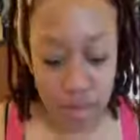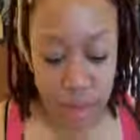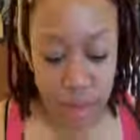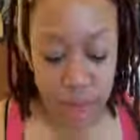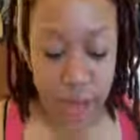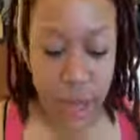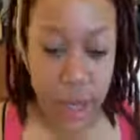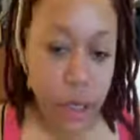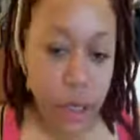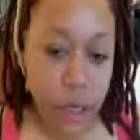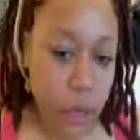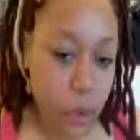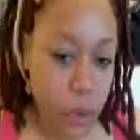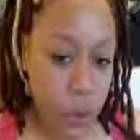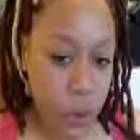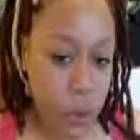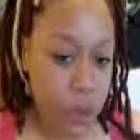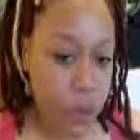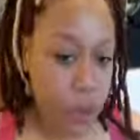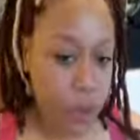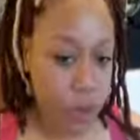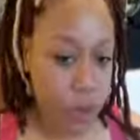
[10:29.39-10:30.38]
that
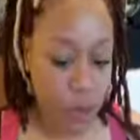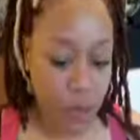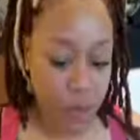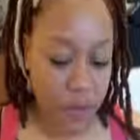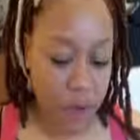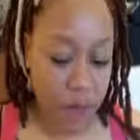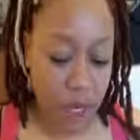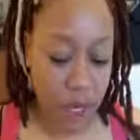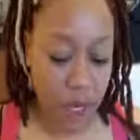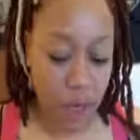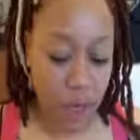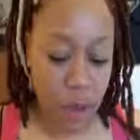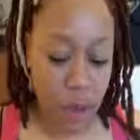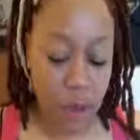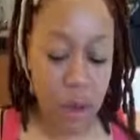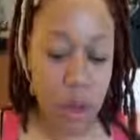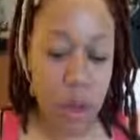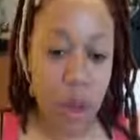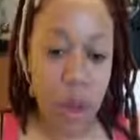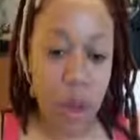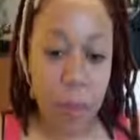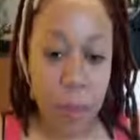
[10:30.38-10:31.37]
huge of a deal,
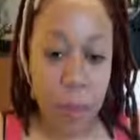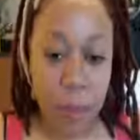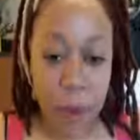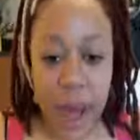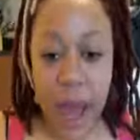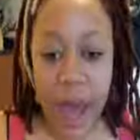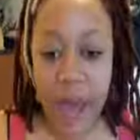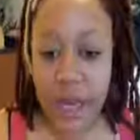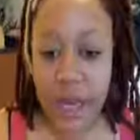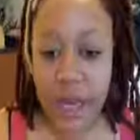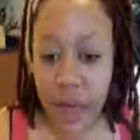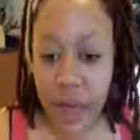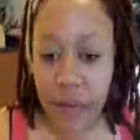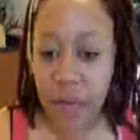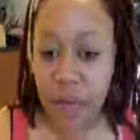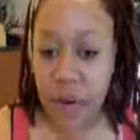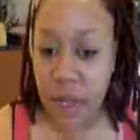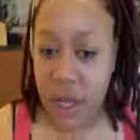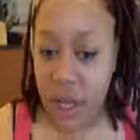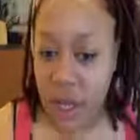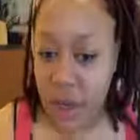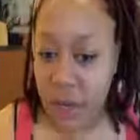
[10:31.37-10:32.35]
but I
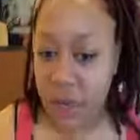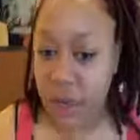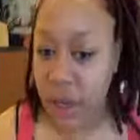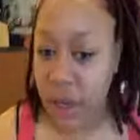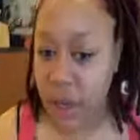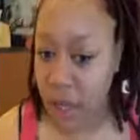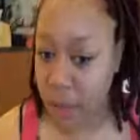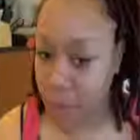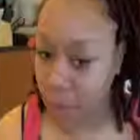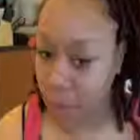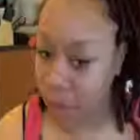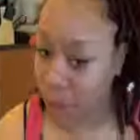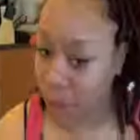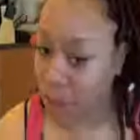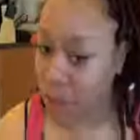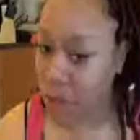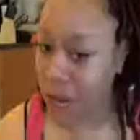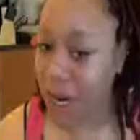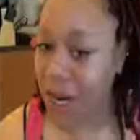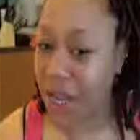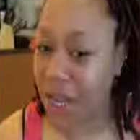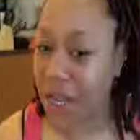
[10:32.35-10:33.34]
definitely feel it
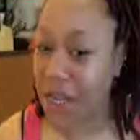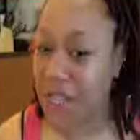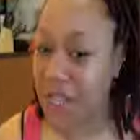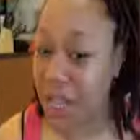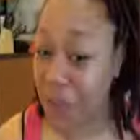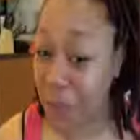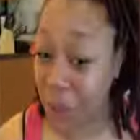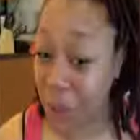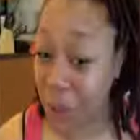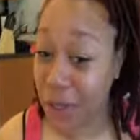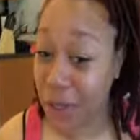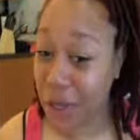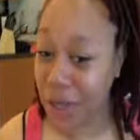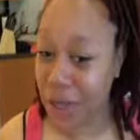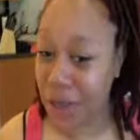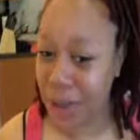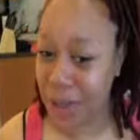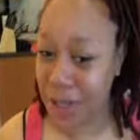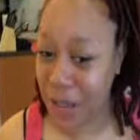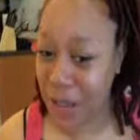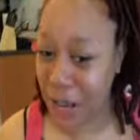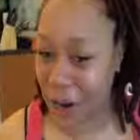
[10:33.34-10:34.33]
penetrating deeper into
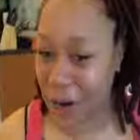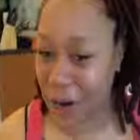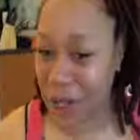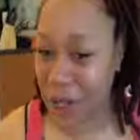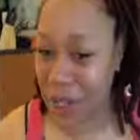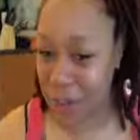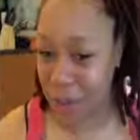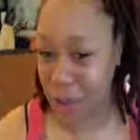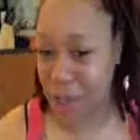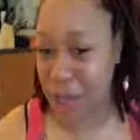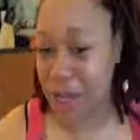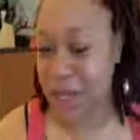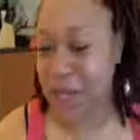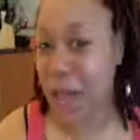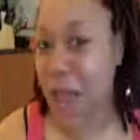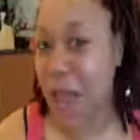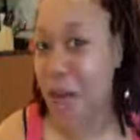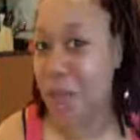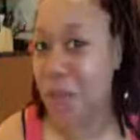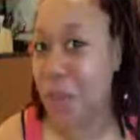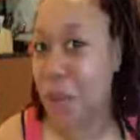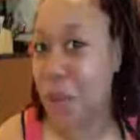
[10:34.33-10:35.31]
those areas because I
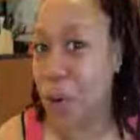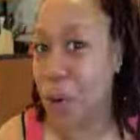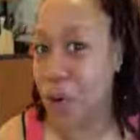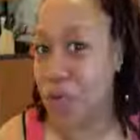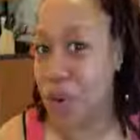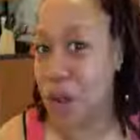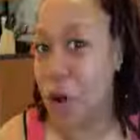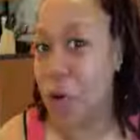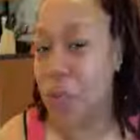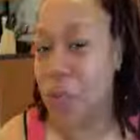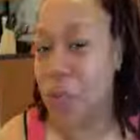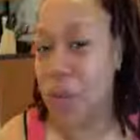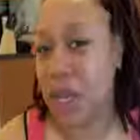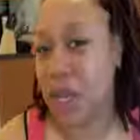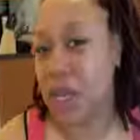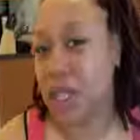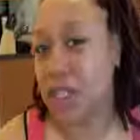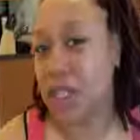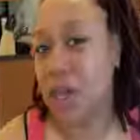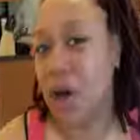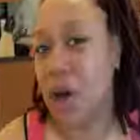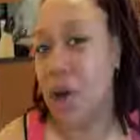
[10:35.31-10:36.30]
have more of an
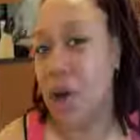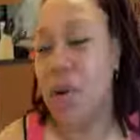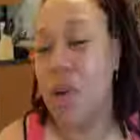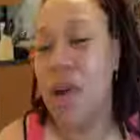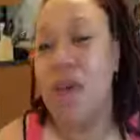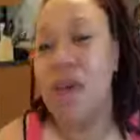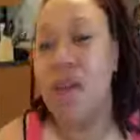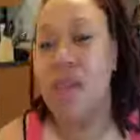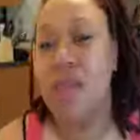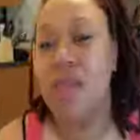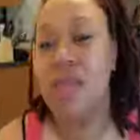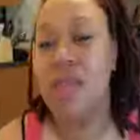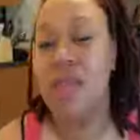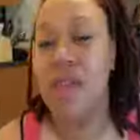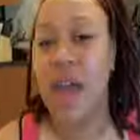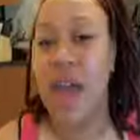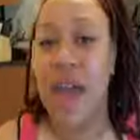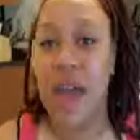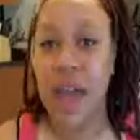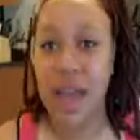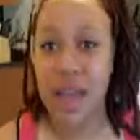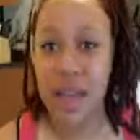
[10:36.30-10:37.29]
opening. So
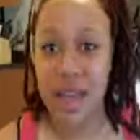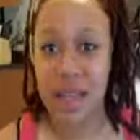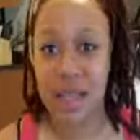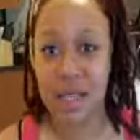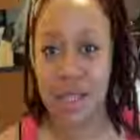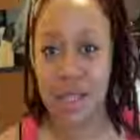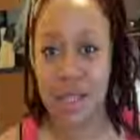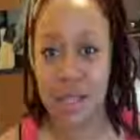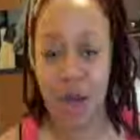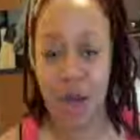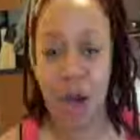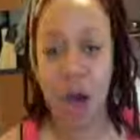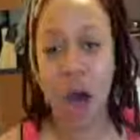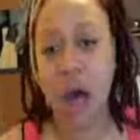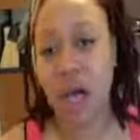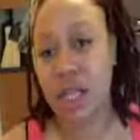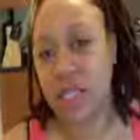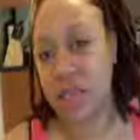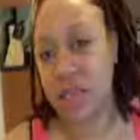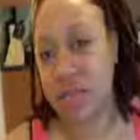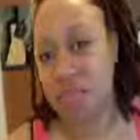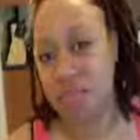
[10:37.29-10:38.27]
that is
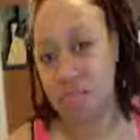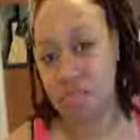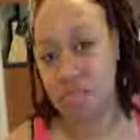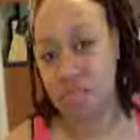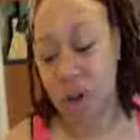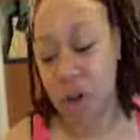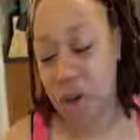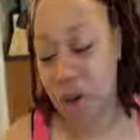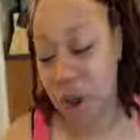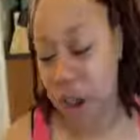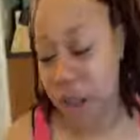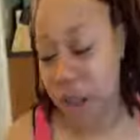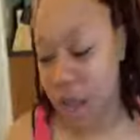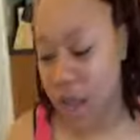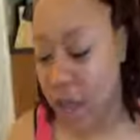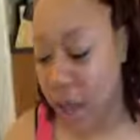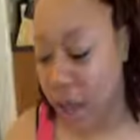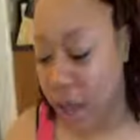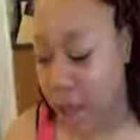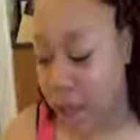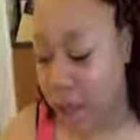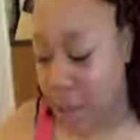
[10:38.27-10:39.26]
awesome. Great.
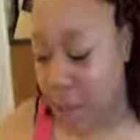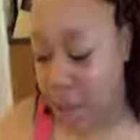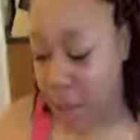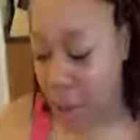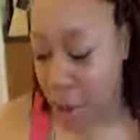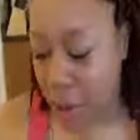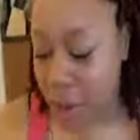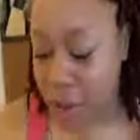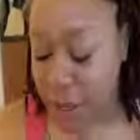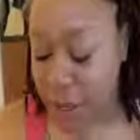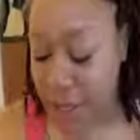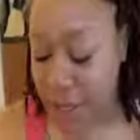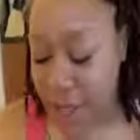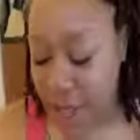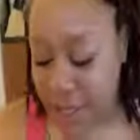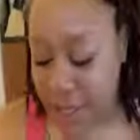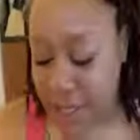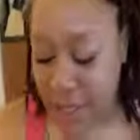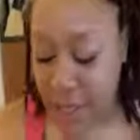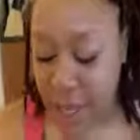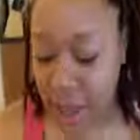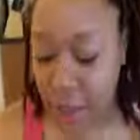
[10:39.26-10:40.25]
So the
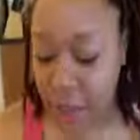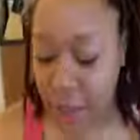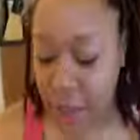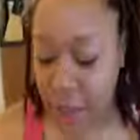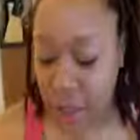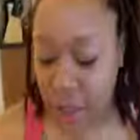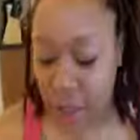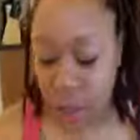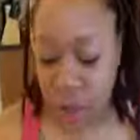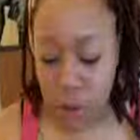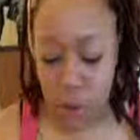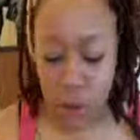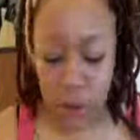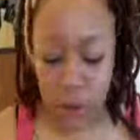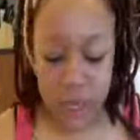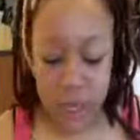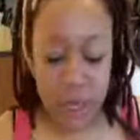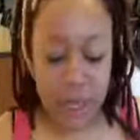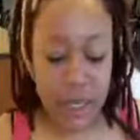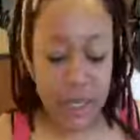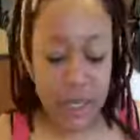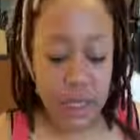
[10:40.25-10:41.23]
last thing I'm going to do
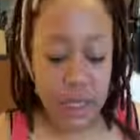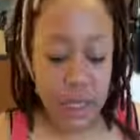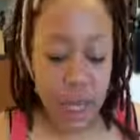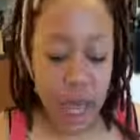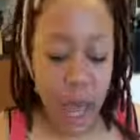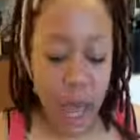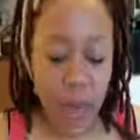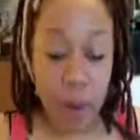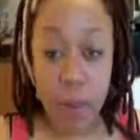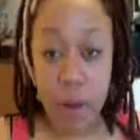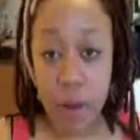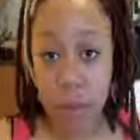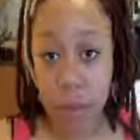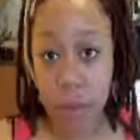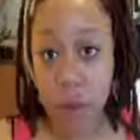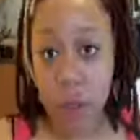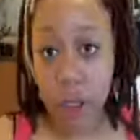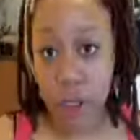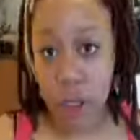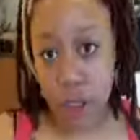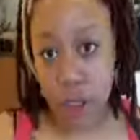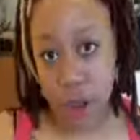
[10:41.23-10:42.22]
is I want to
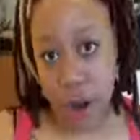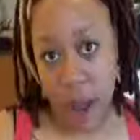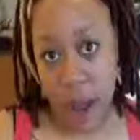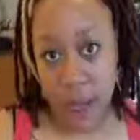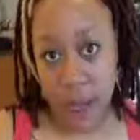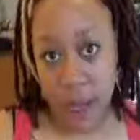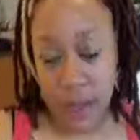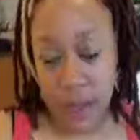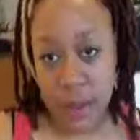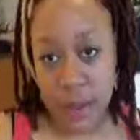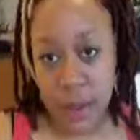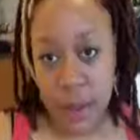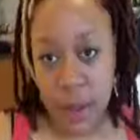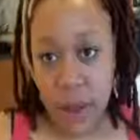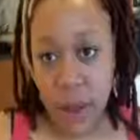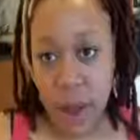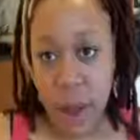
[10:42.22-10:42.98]
moisturize.